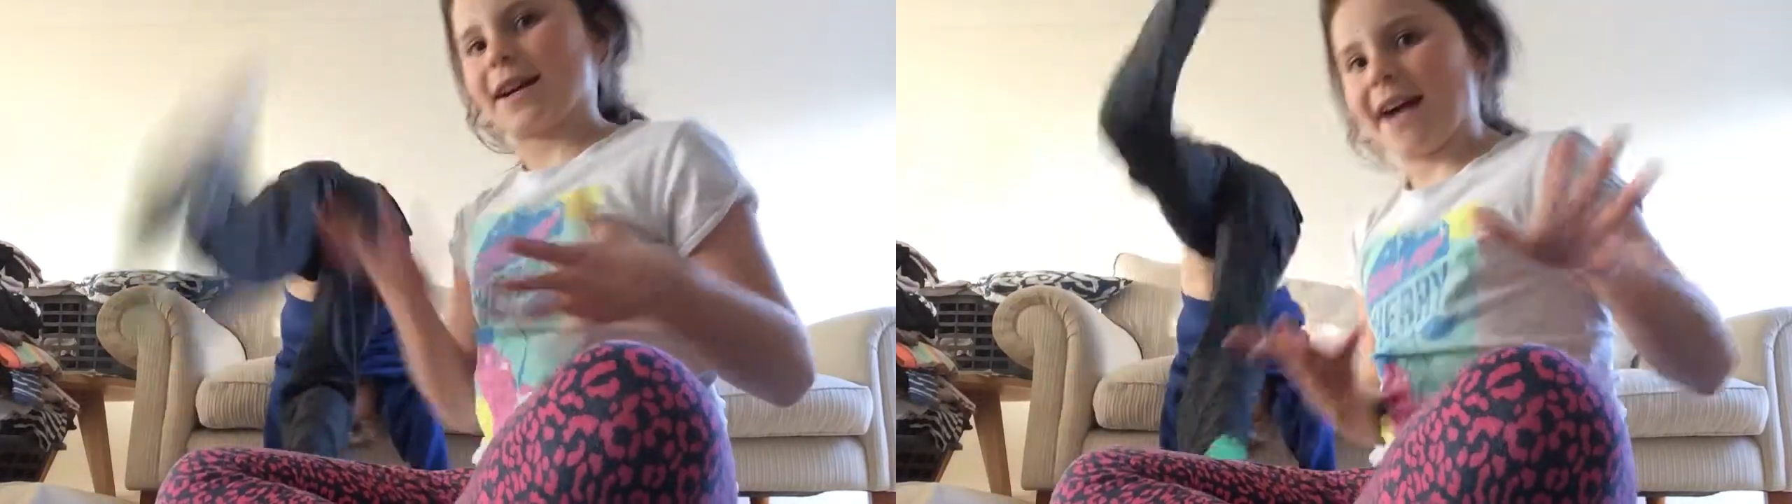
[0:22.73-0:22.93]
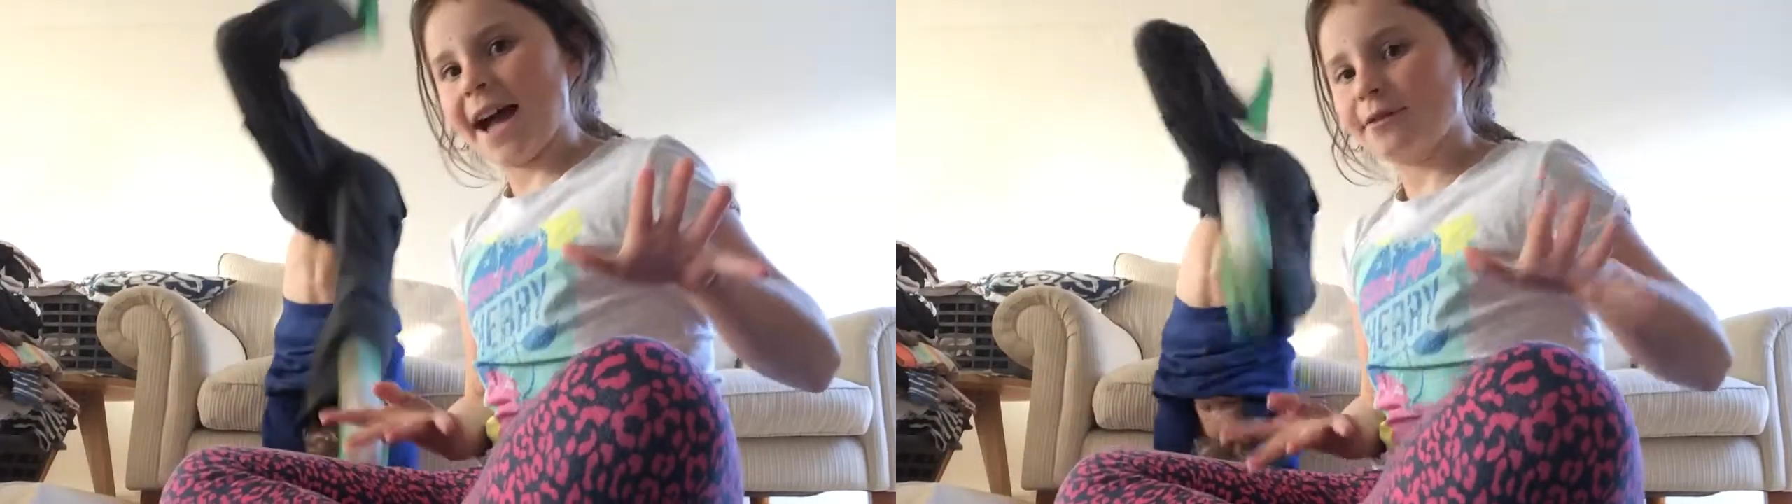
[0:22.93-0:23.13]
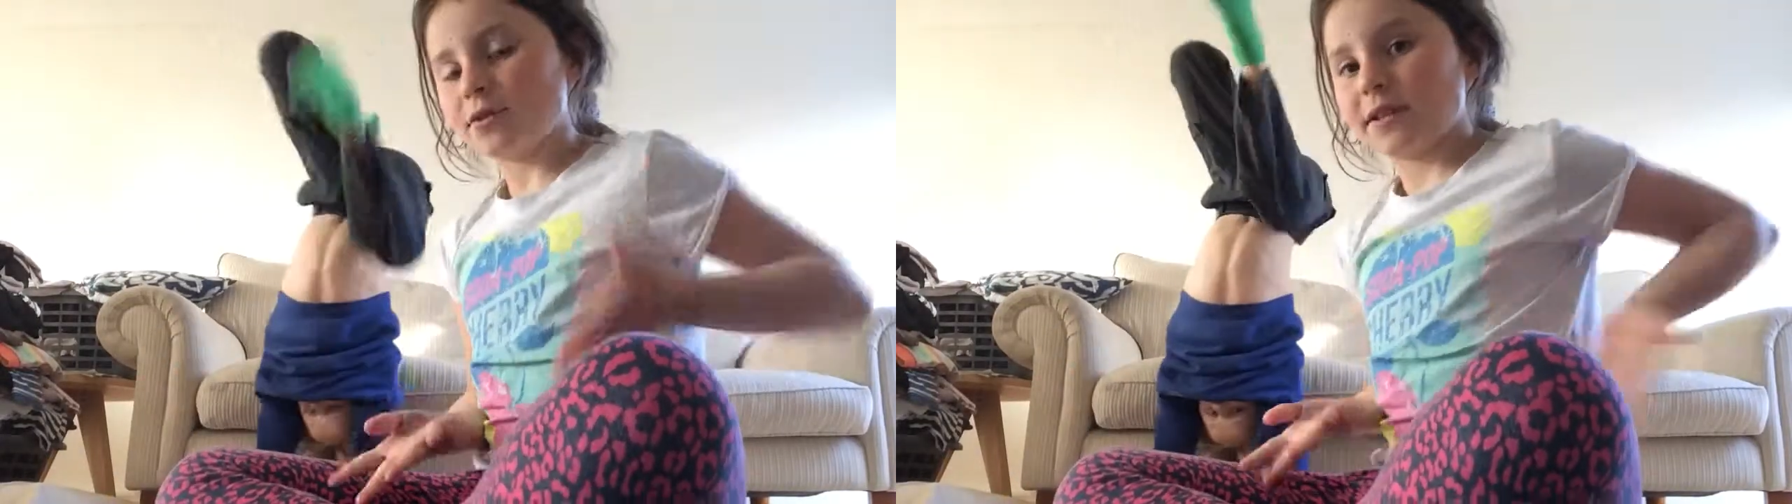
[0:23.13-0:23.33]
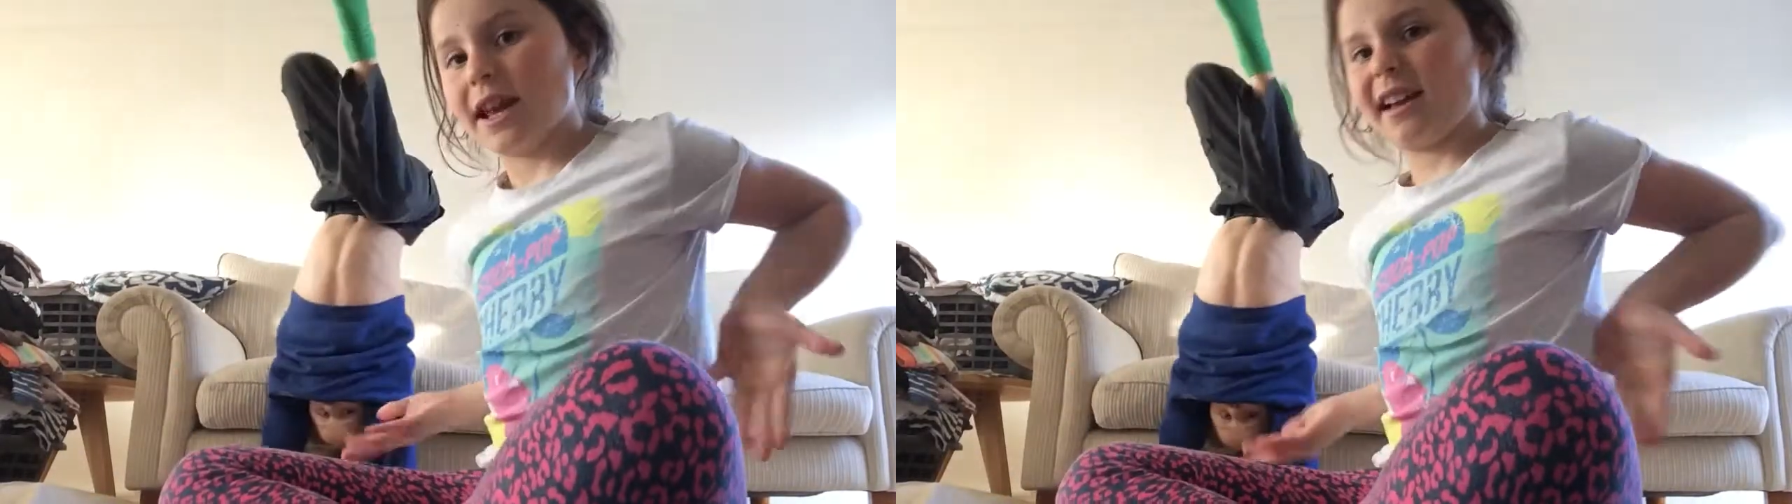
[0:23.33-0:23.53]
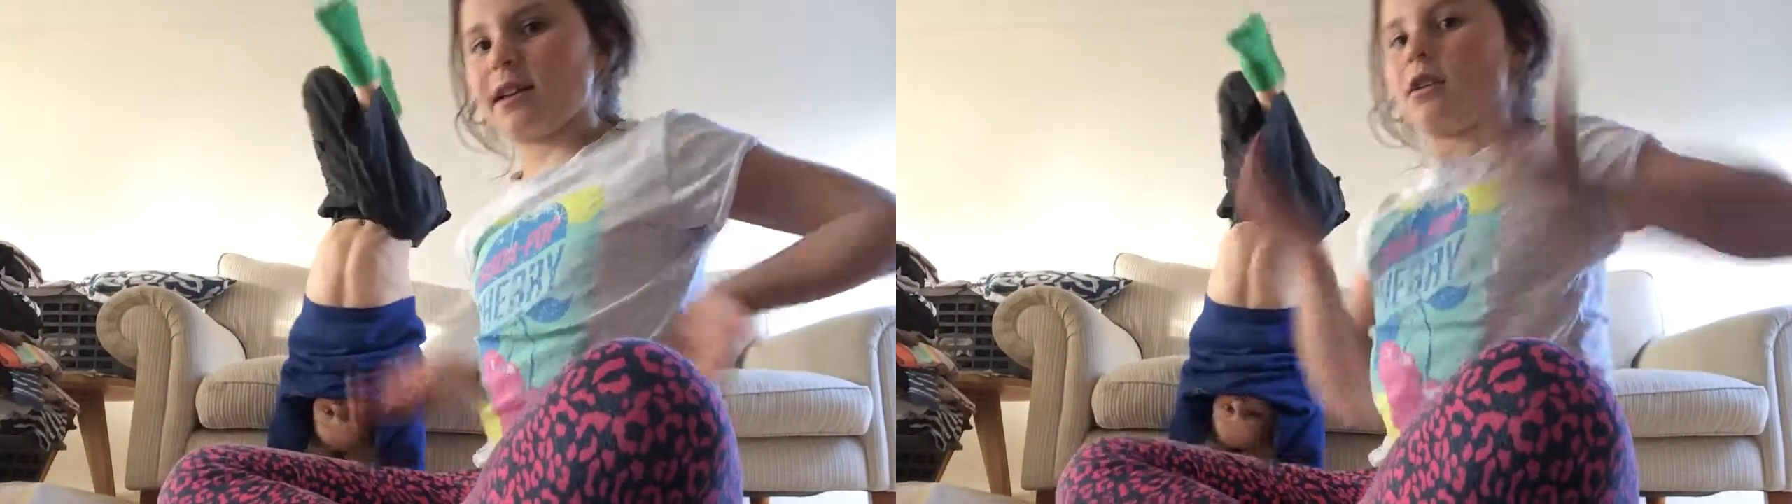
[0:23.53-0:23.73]

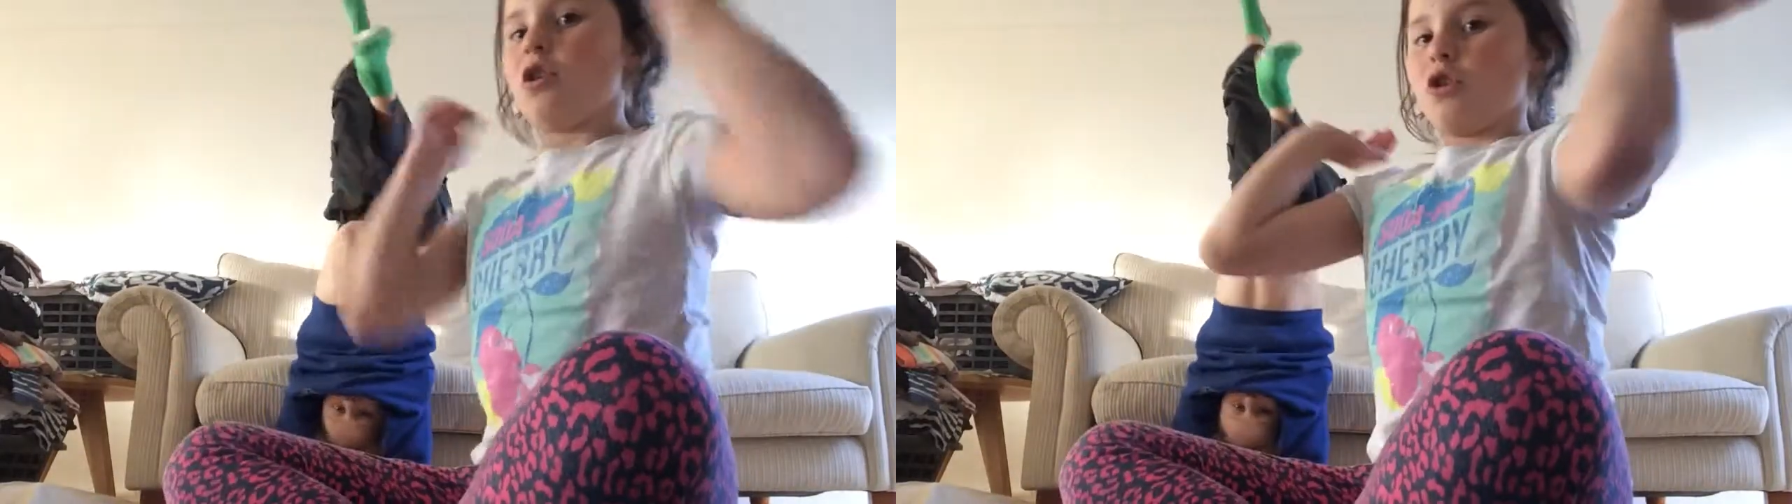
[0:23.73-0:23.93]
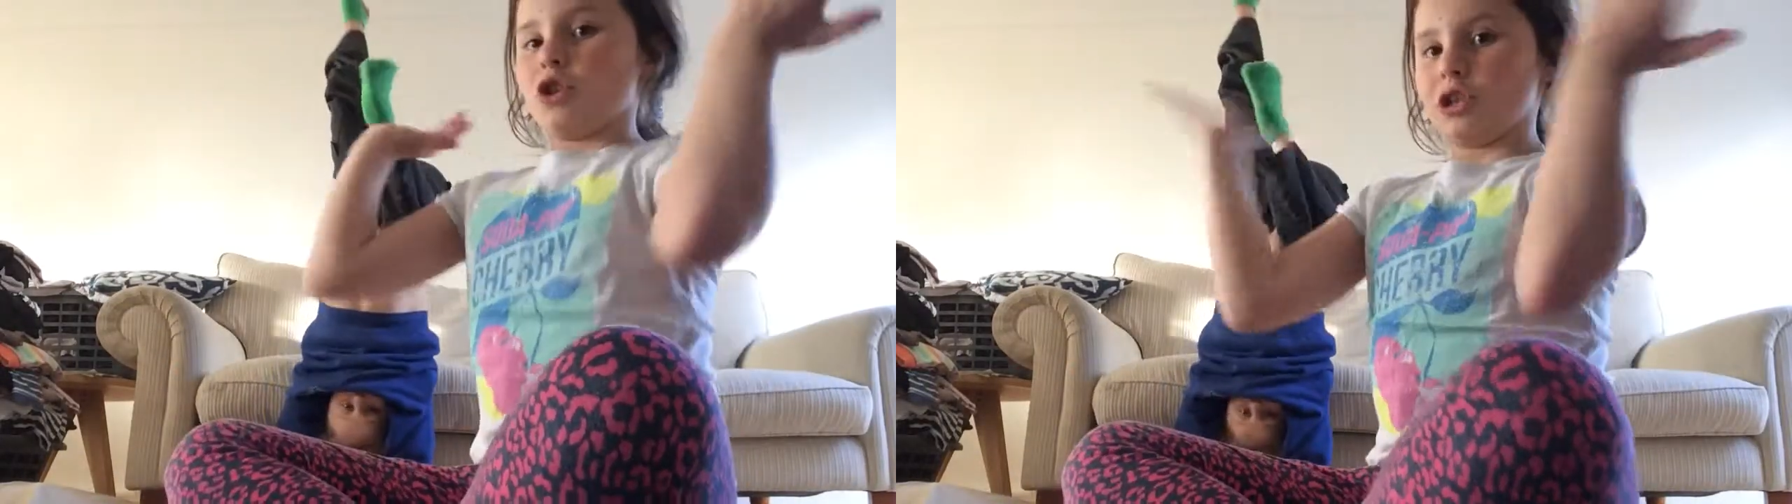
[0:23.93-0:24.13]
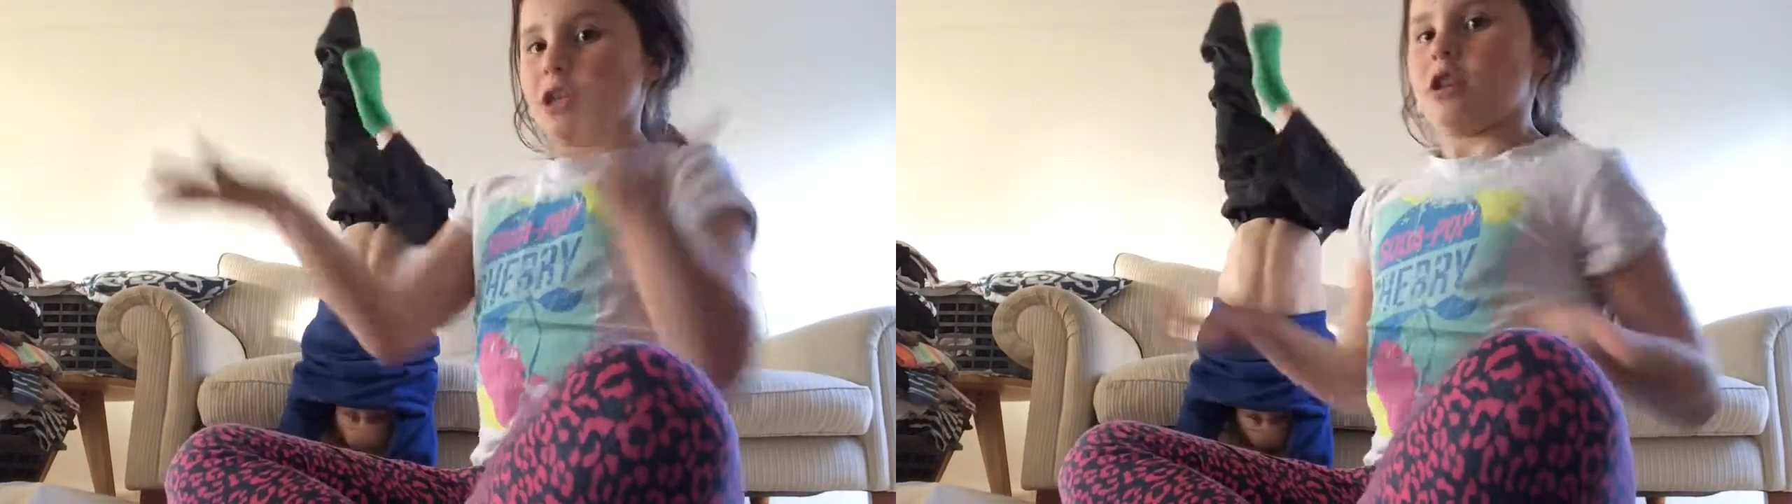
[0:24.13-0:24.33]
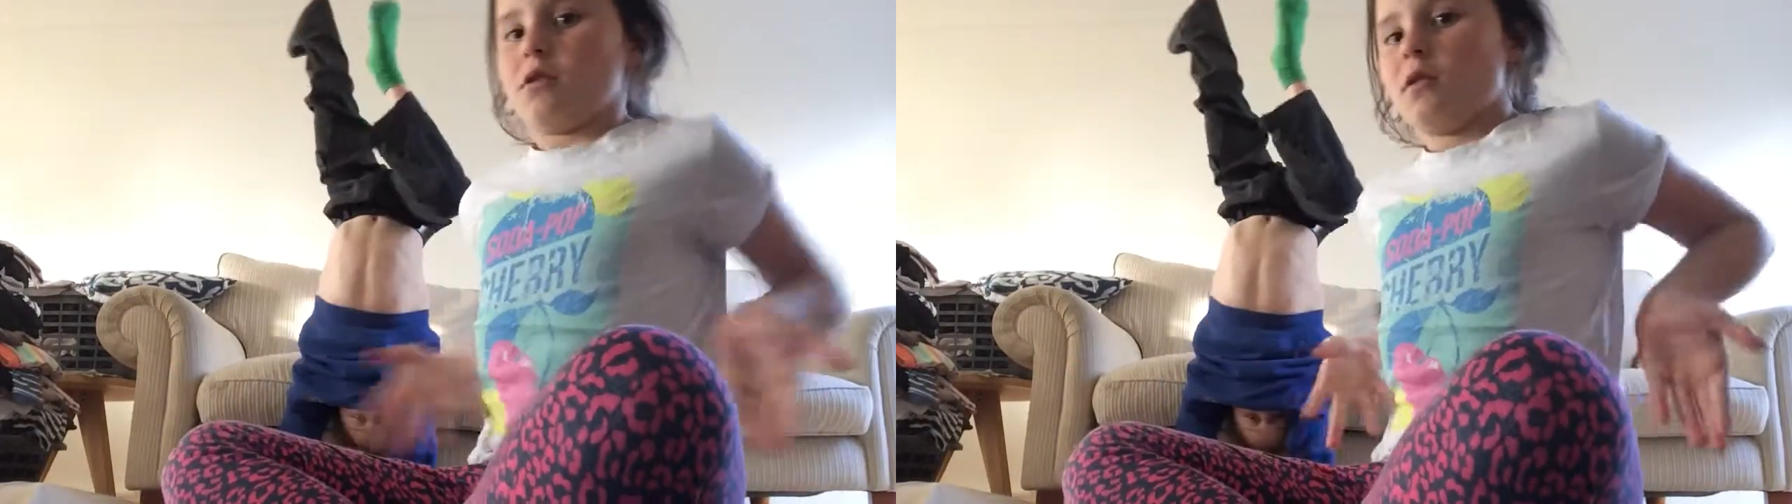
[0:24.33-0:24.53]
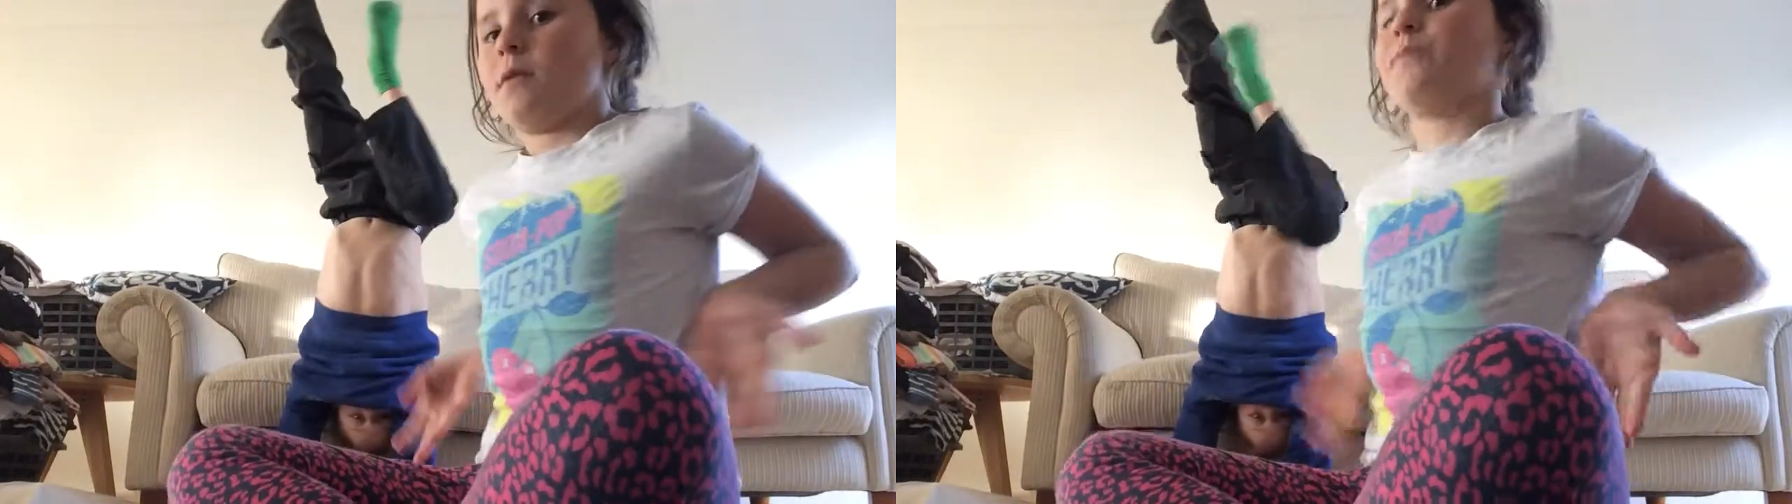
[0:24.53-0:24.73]
candlestick on you.